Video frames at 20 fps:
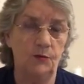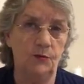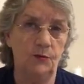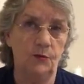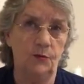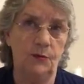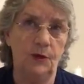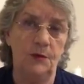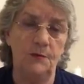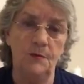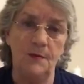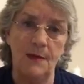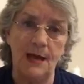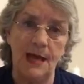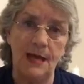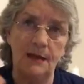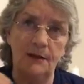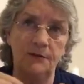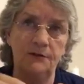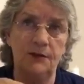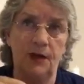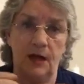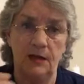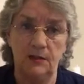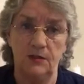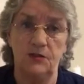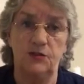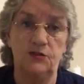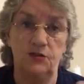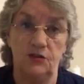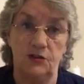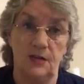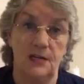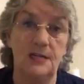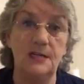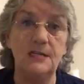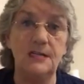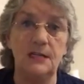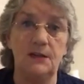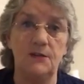we may have understood and
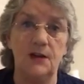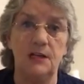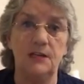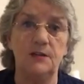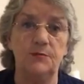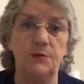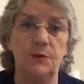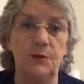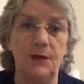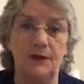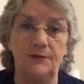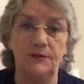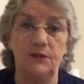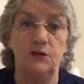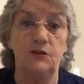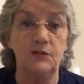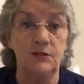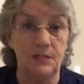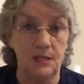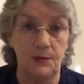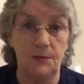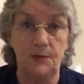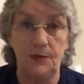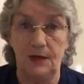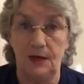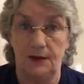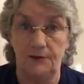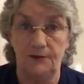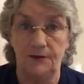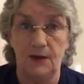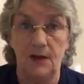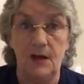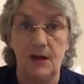integrated, but we haven't gone deep enough